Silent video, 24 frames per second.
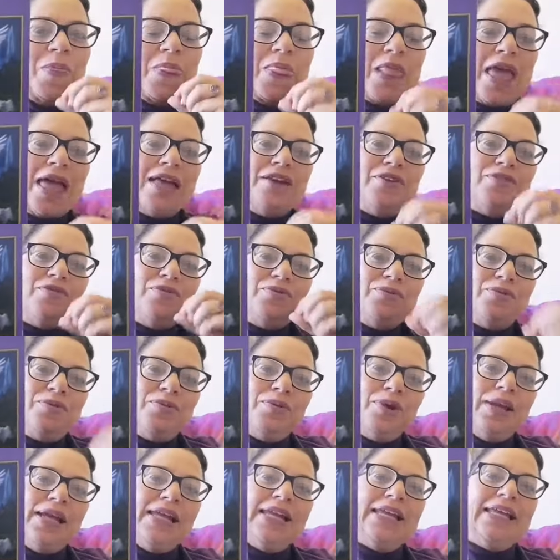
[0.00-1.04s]
and
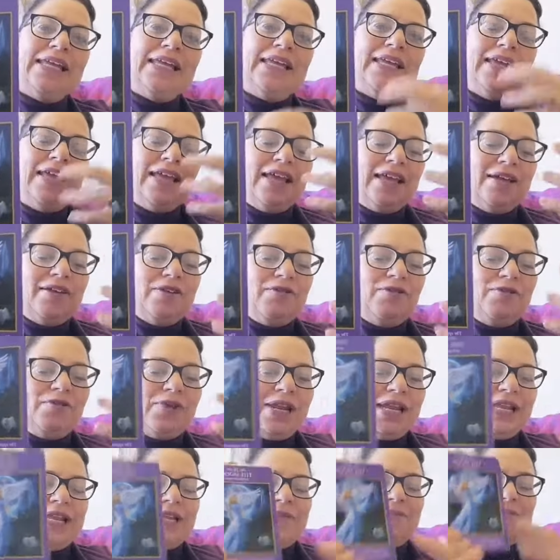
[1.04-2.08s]
really,
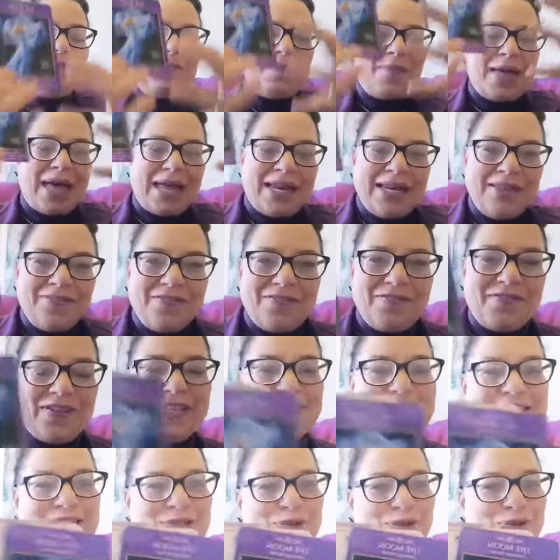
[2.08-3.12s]
really
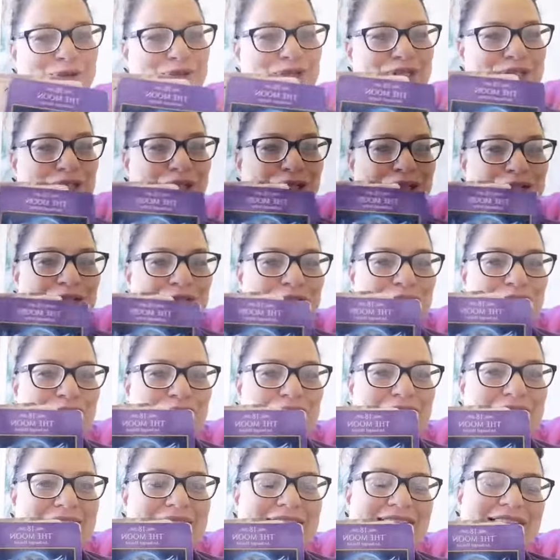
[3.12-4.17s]
manifest those
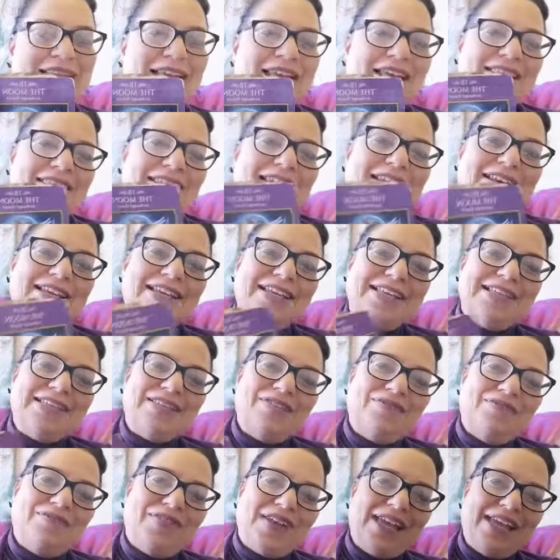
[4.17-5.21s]
solutions that is
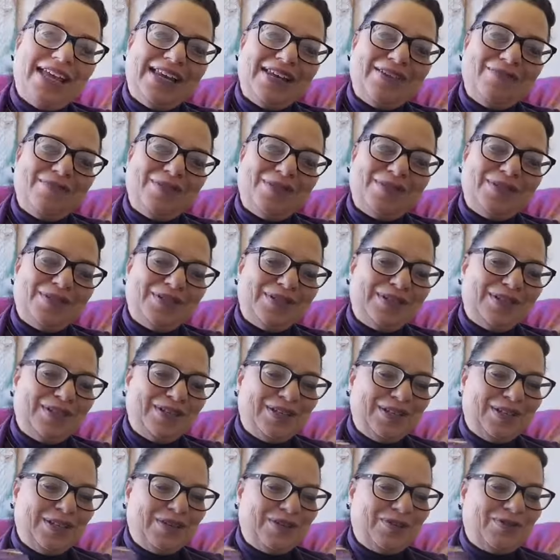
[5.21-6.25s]
available to
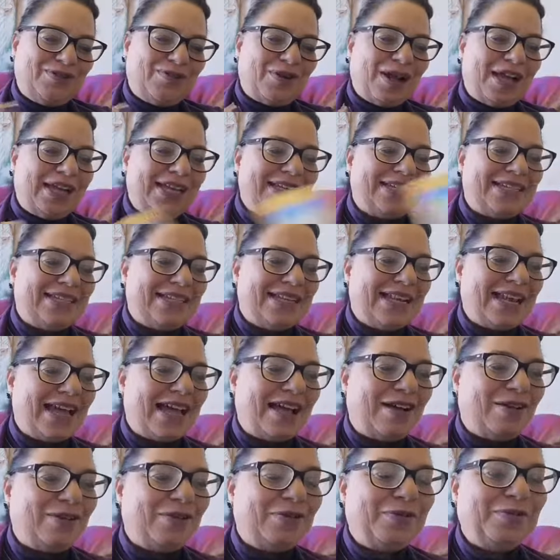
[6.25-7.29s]
you right
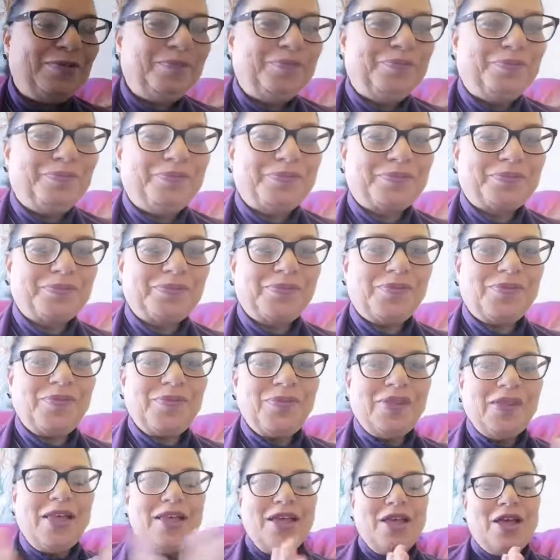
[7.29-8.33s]
now.
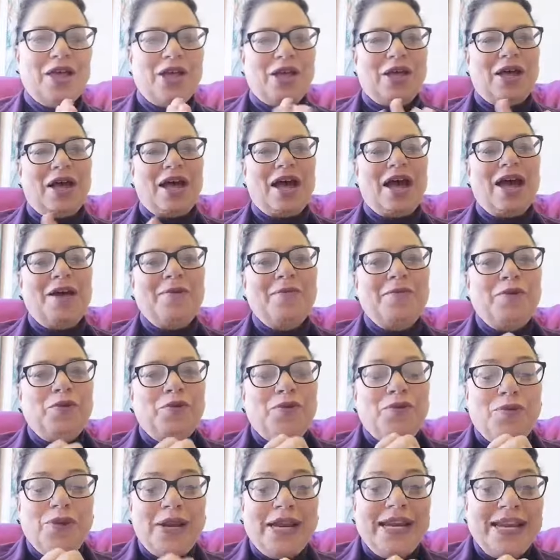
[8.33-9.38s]

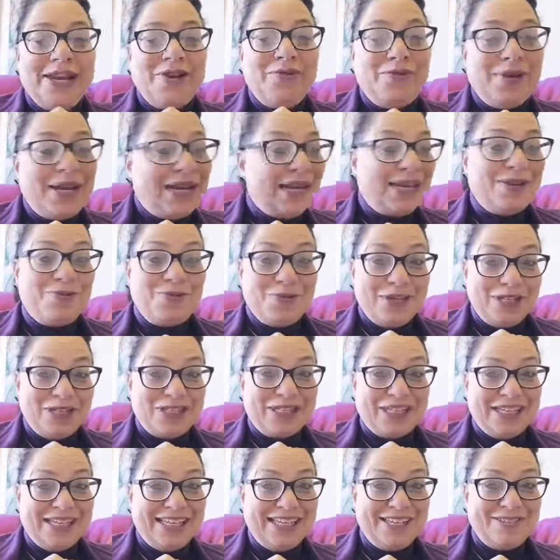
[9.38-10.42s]
I'm really, really
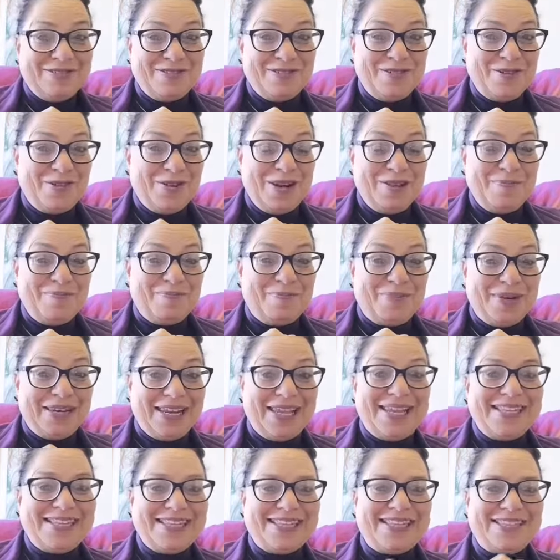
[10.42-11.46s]
wishing you all a
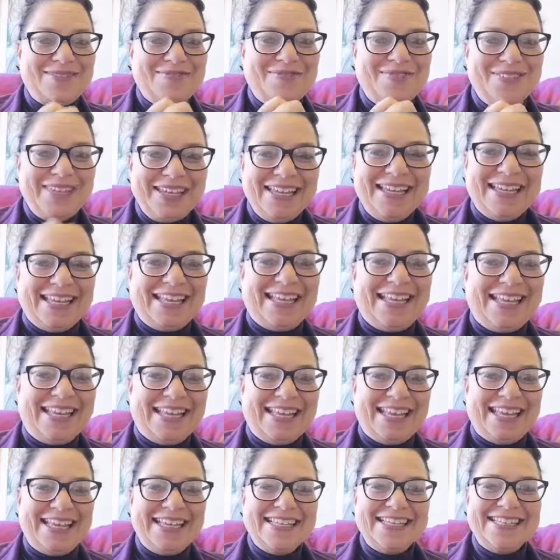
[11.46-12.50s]
blessed week,
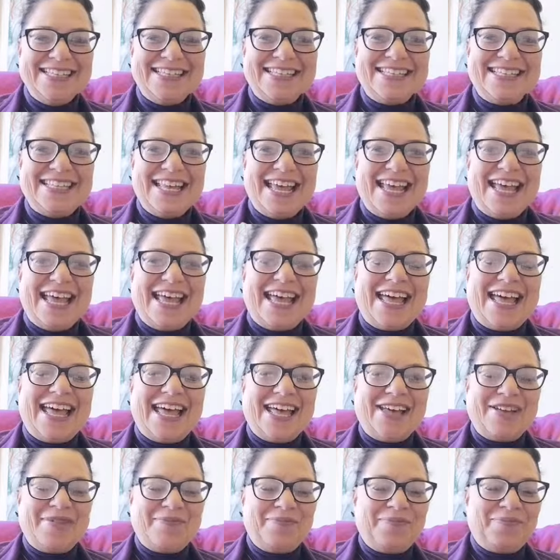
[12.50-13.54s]
yes?
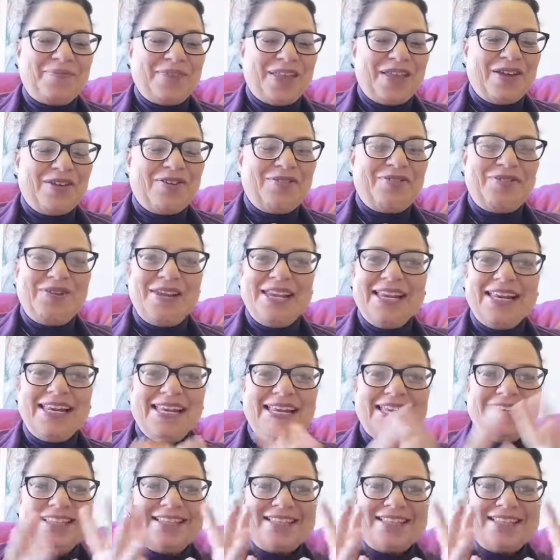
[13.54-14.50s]
Really,